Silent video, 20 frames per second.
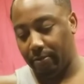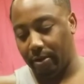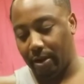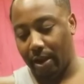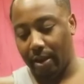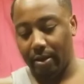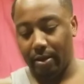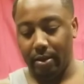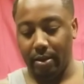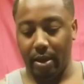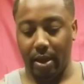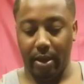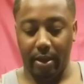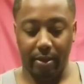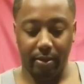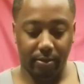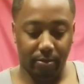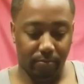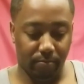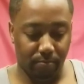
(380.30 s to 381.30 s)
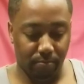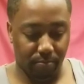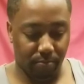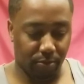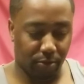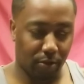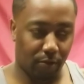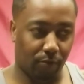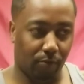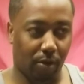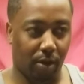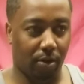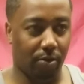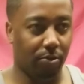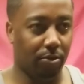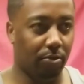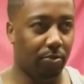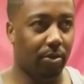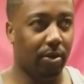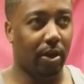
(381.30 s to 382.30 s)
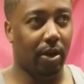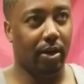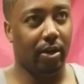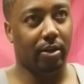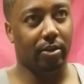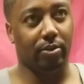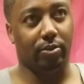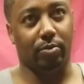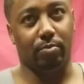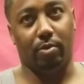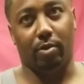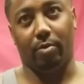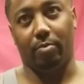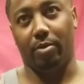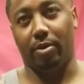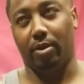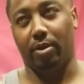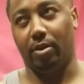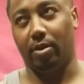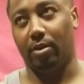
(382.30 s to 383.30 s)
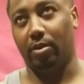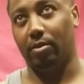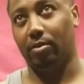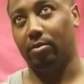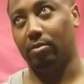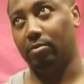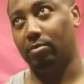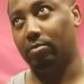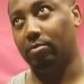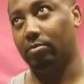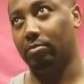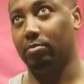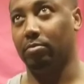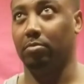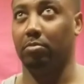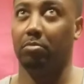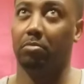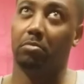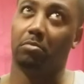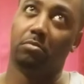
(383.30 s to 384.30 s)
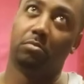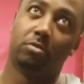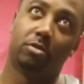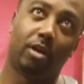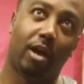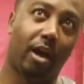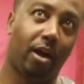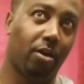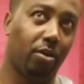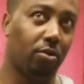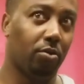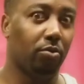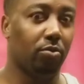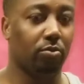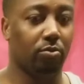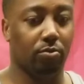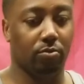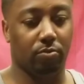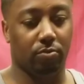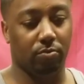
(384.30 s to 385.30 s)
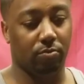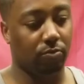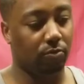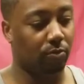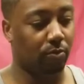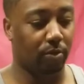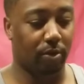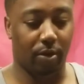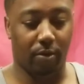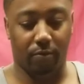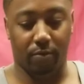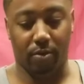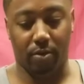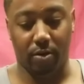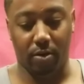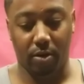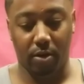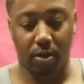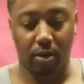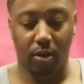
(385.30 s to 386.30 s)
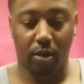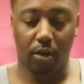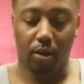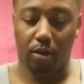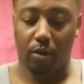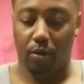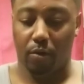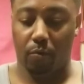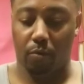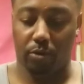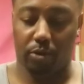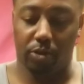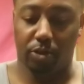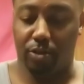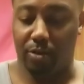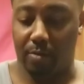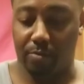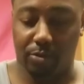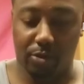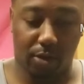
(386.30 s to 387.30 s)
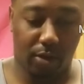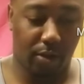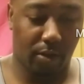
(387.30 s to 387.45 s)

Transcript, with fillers: 98 Silverado, Yukon, Suburban, Tahoe, whatever, with the jump seat